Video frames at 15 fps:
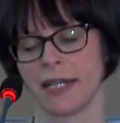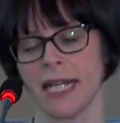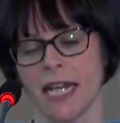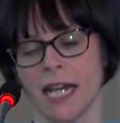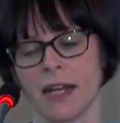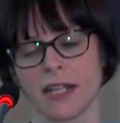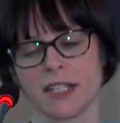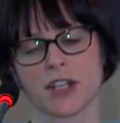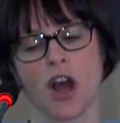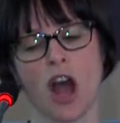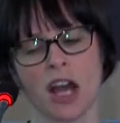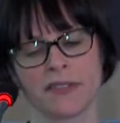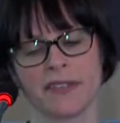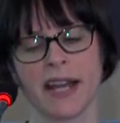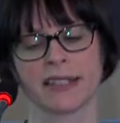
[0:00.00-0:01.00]
here is
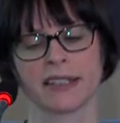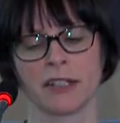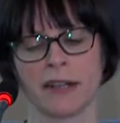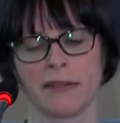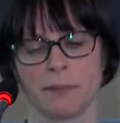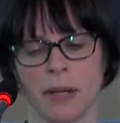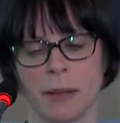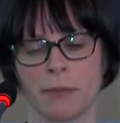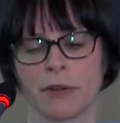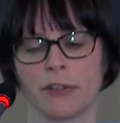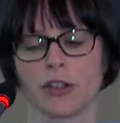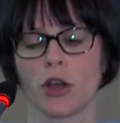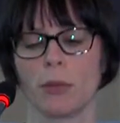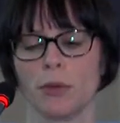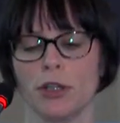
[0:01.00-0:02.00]
contact a member of
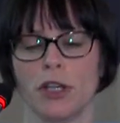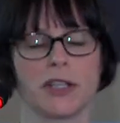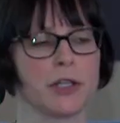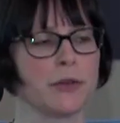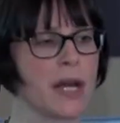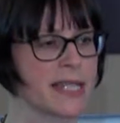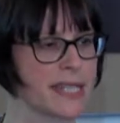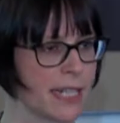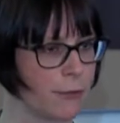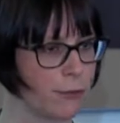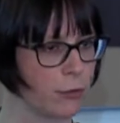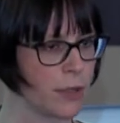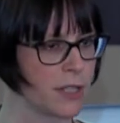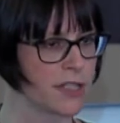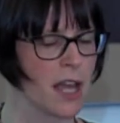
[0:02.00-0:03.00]
the community who has
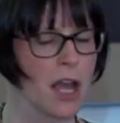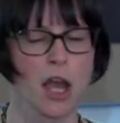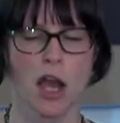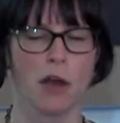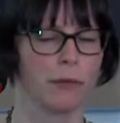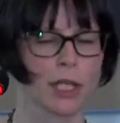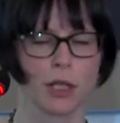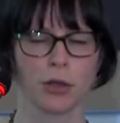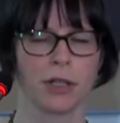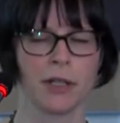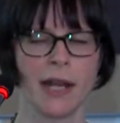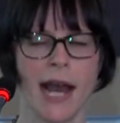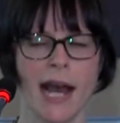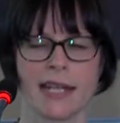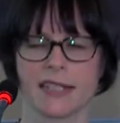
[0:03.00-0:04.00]
influence. We
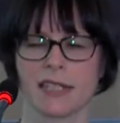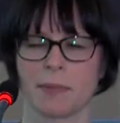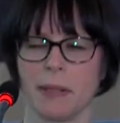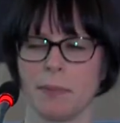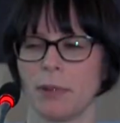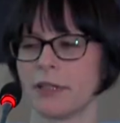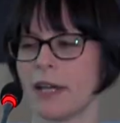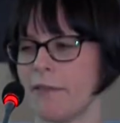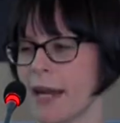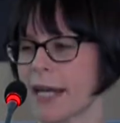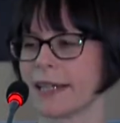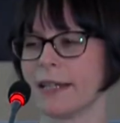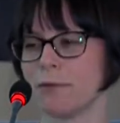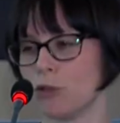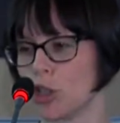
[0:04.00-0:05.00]
couldn't ask people
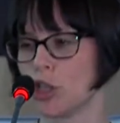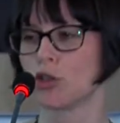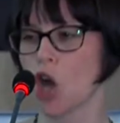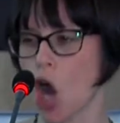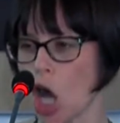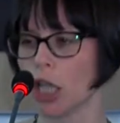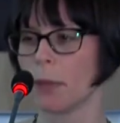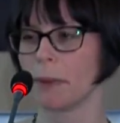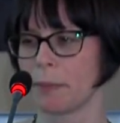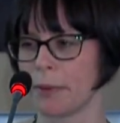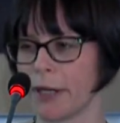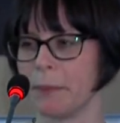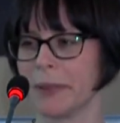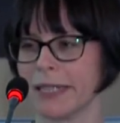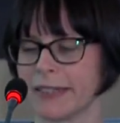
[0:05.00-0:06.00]
directly, would you call up a
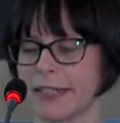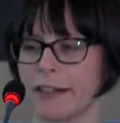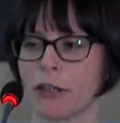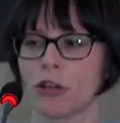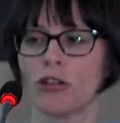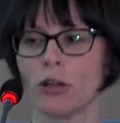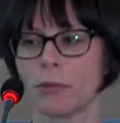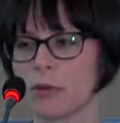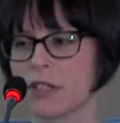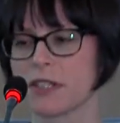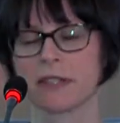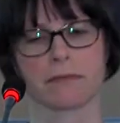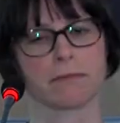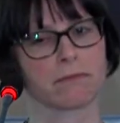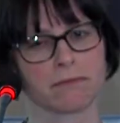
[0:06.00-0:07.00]
paramilitary group, because
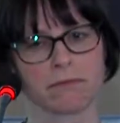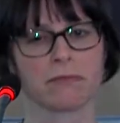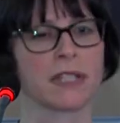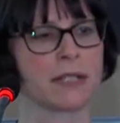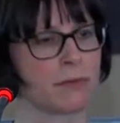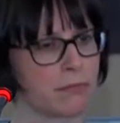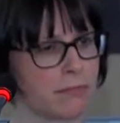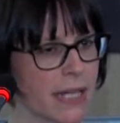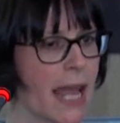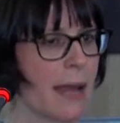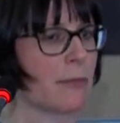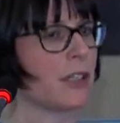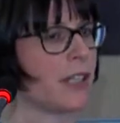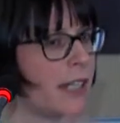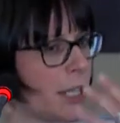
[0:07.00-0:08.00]
it
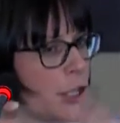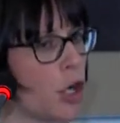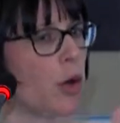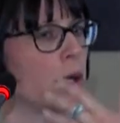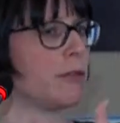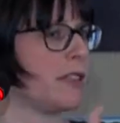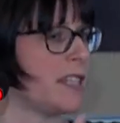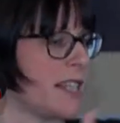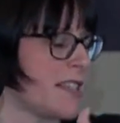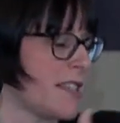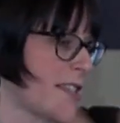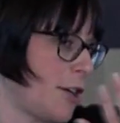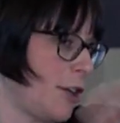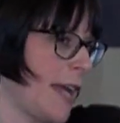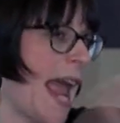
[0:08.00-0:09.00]
became clear that no one would
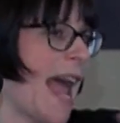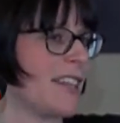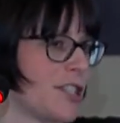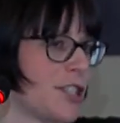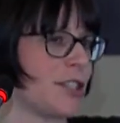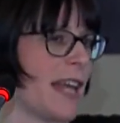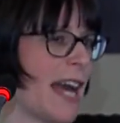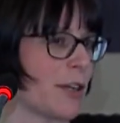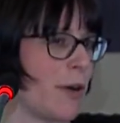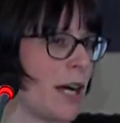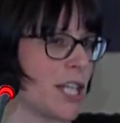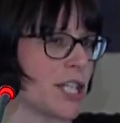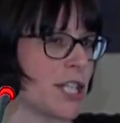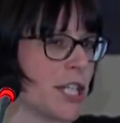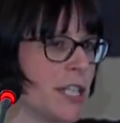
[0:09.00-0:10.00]
necessarily answer that
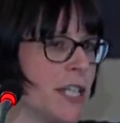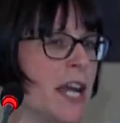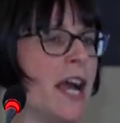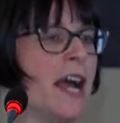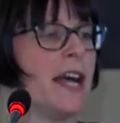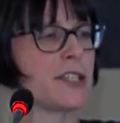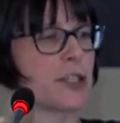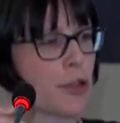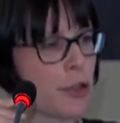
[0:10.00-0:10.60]
question. So